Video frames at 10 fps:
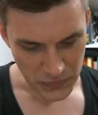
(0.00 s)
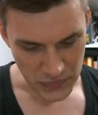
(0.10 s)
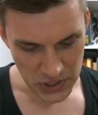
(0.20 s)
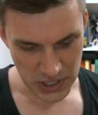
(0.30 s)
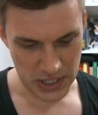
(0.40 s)

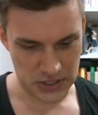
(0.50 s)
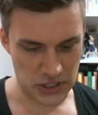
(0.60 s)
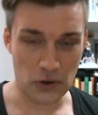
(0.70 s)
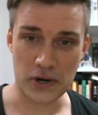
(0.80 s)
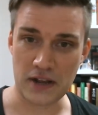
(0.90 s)
you
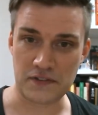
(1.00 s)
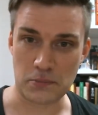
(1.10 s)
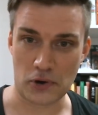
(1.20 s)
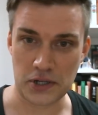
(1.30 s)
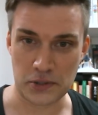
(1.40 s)
don't have to
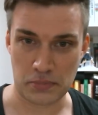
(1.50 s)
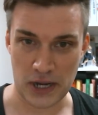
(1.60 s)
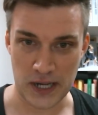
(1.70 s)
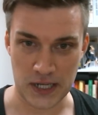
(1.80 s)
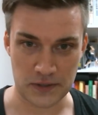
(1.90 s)
break the
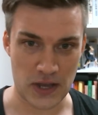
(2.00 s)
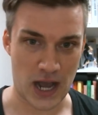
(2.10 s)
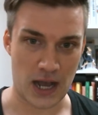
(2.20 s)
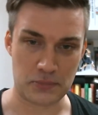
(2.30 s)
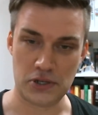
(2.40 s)
bank in the
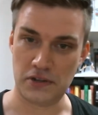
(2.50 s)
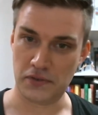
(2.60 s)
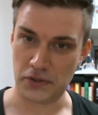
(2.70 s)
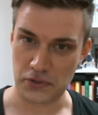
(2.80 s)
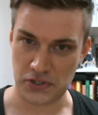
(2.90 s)
hobby,
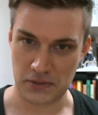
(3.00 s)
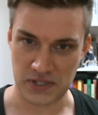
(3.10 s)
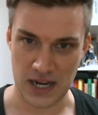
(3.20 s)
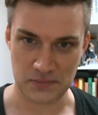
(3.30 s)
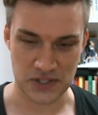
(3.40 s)
even though
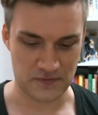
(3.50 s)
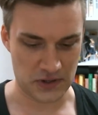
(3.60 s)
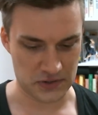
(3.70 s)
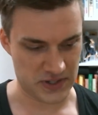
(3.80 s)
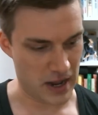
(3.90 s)
sometimes it
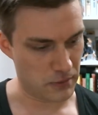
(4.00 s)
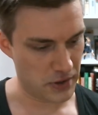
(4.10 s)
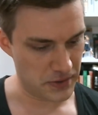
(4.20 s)
feels that way.